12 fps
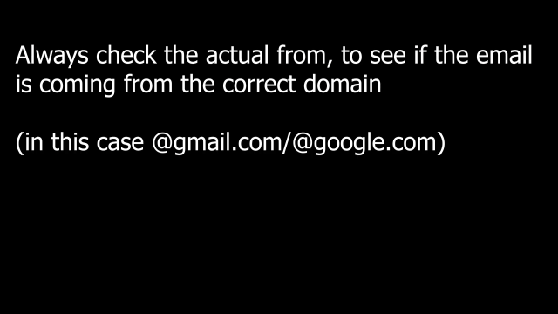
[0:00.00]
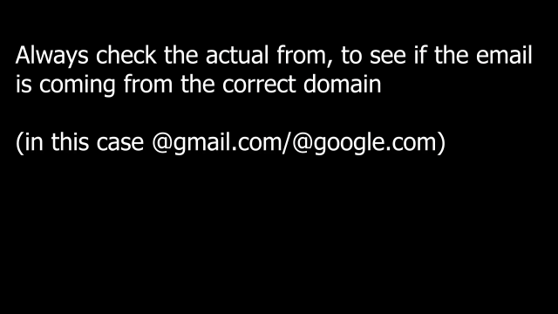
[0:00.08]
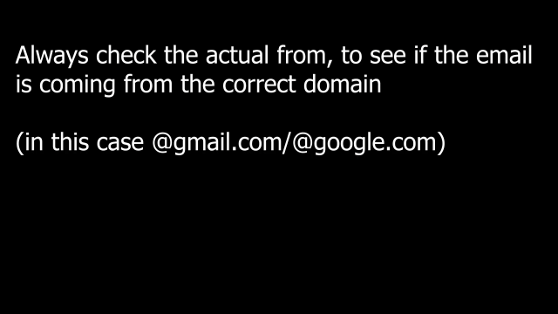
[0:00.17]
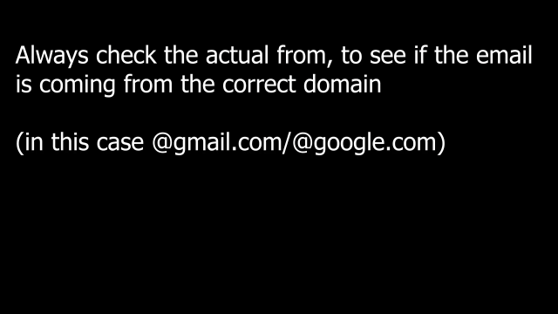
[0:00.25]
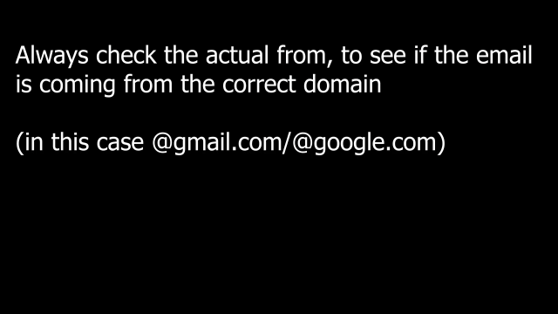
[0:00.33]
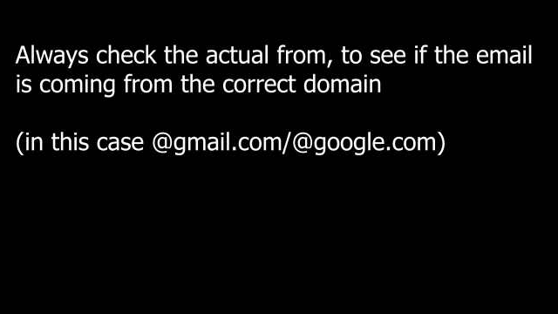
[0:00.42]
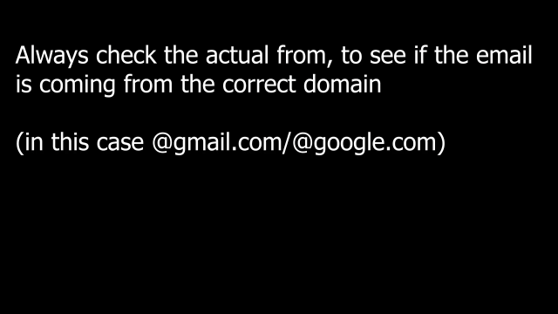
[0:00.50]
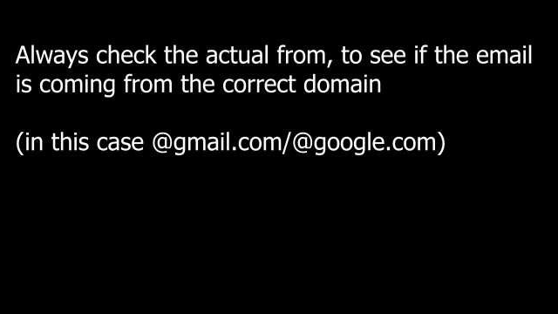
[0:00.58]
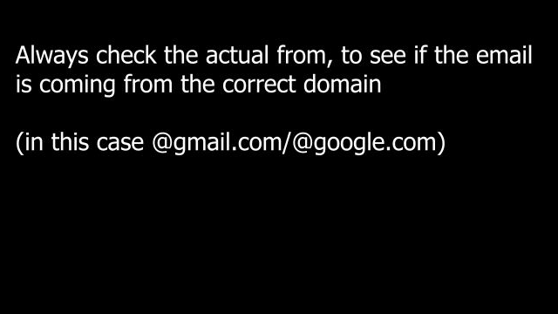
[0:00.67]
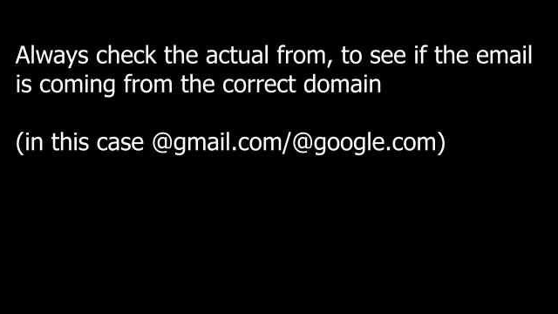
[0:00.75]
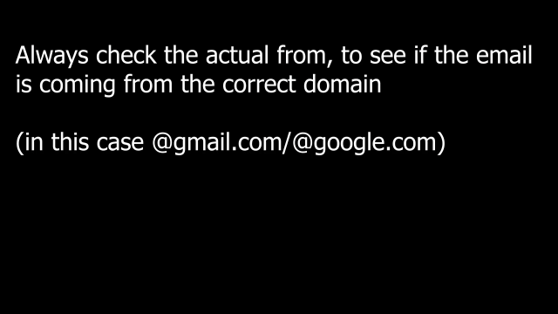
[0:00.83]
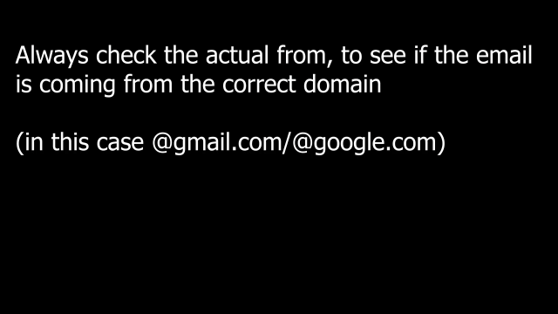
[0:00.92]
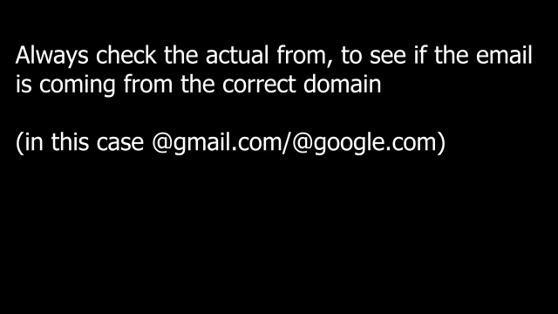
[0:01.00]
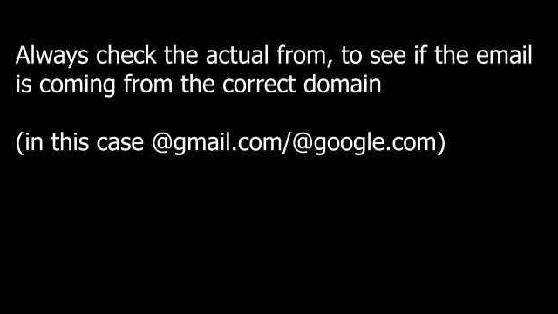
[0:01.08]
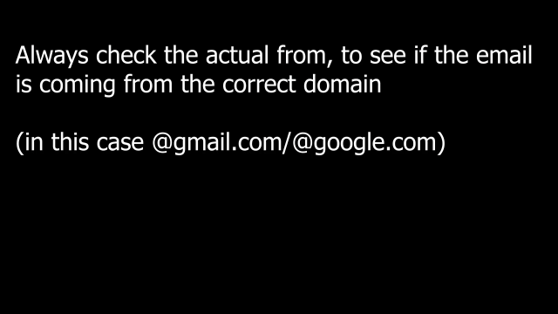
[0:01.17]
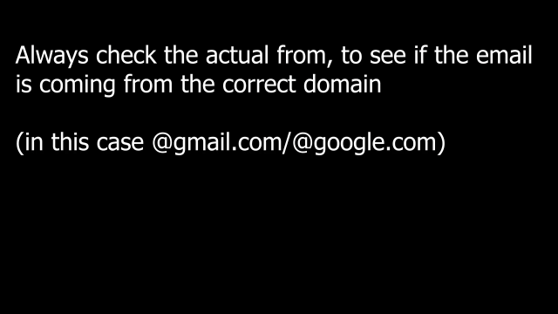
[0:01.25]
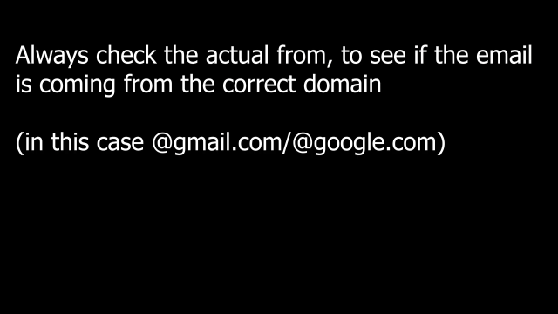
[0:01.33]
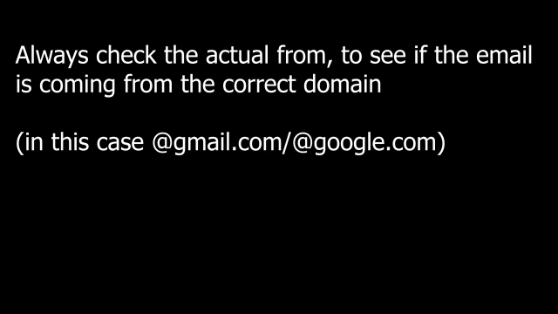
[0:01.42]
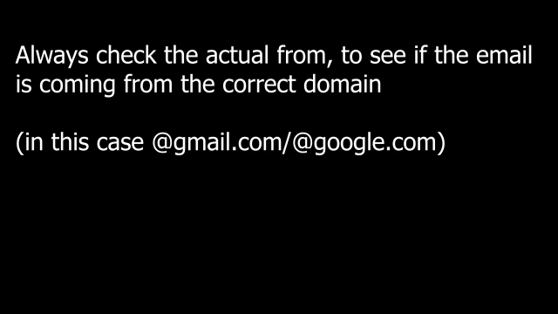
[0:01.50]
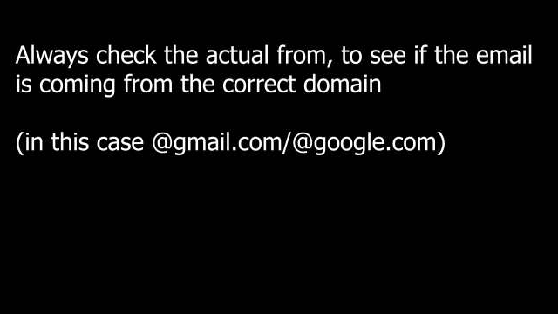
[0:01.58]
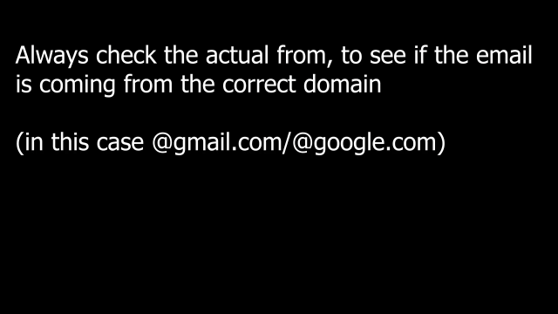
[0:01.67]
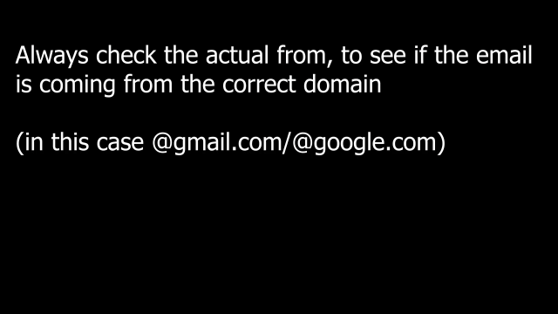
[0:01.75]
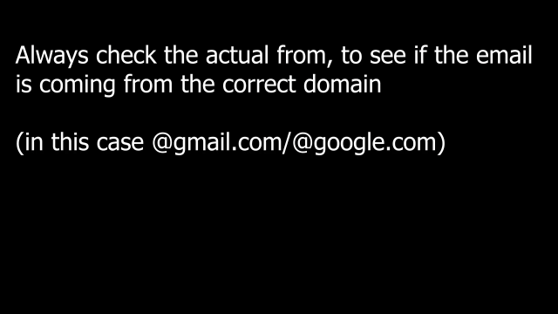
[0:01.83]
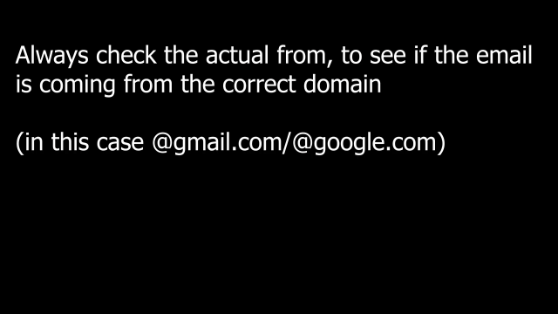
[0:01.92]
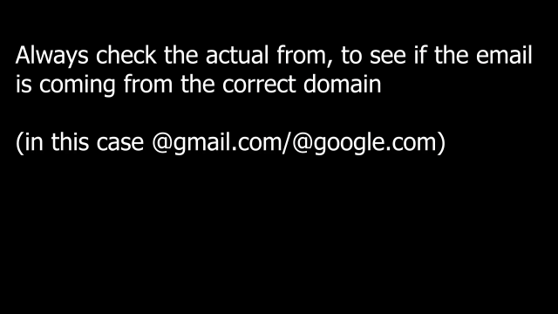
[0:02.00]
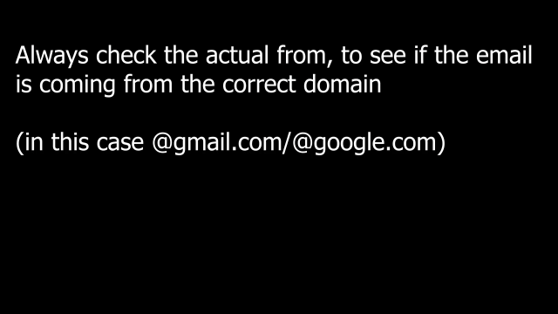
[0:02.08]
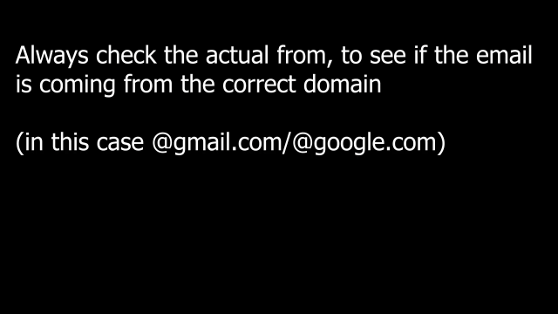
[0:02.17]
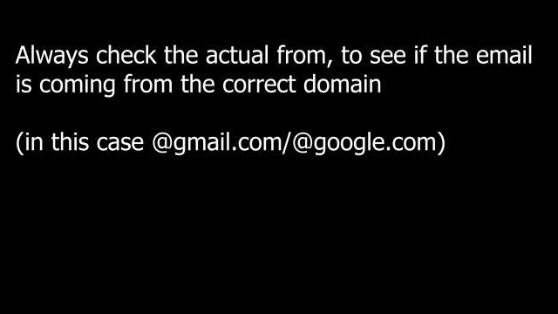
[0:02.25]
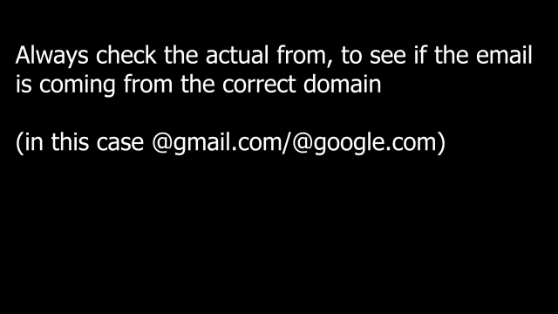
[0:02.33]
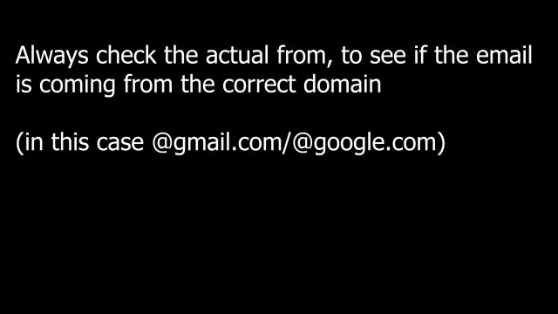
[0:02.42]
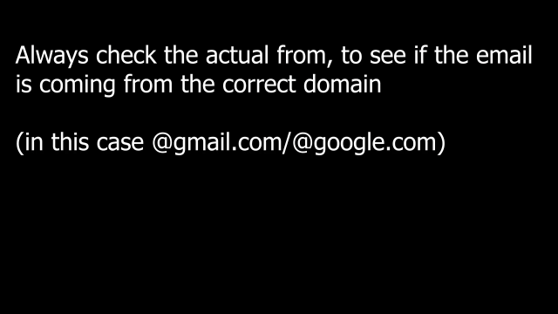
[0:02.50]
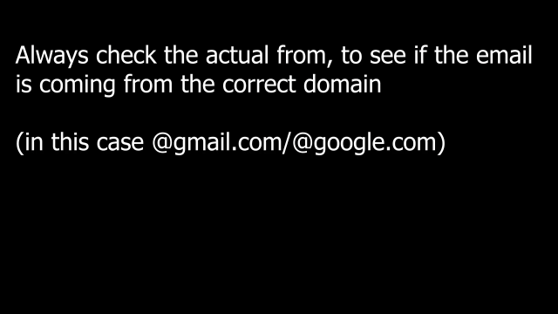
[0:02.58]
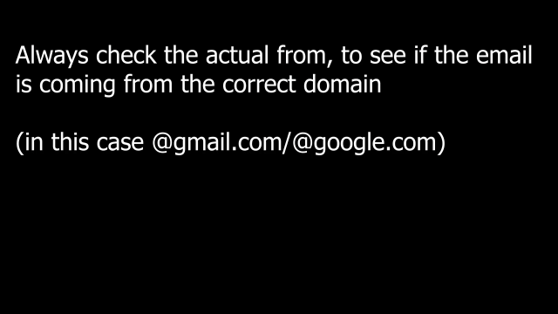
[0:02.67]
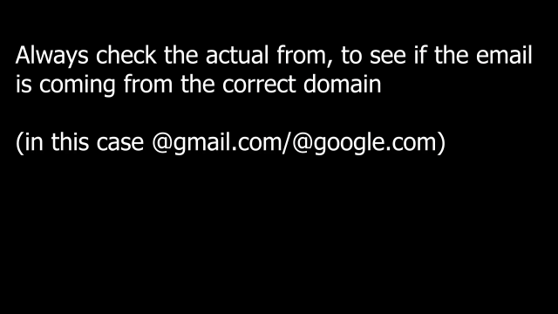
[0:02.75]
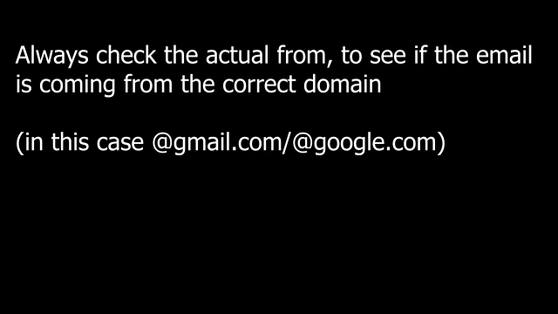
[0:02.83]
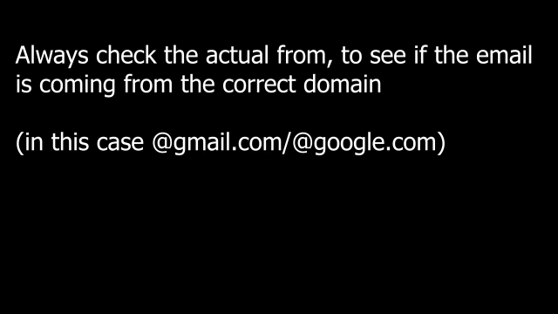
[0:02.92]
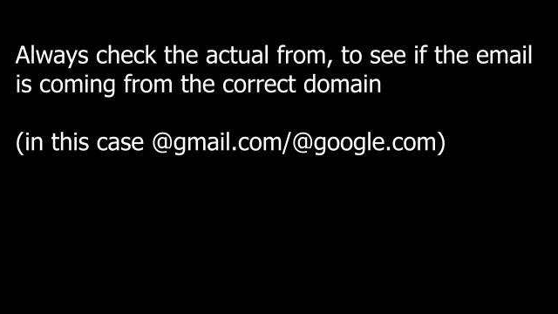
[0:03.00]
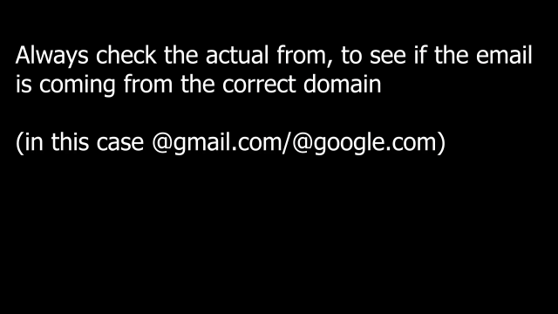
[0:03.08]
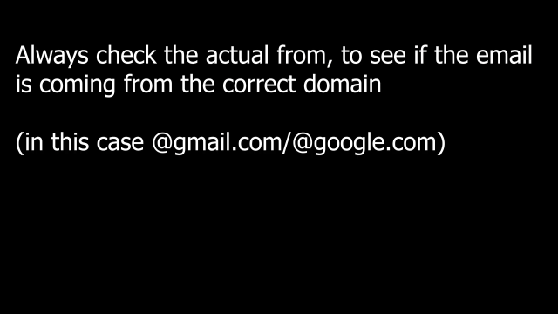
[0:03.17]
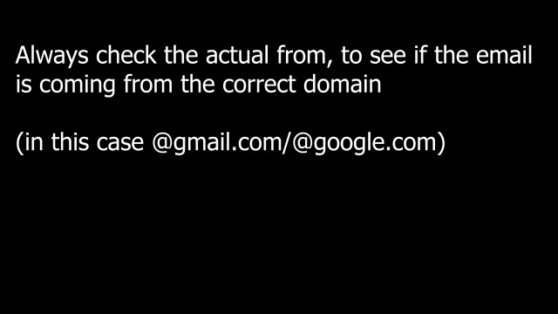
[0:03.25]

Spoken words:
No face is visible, so there are no lips to read.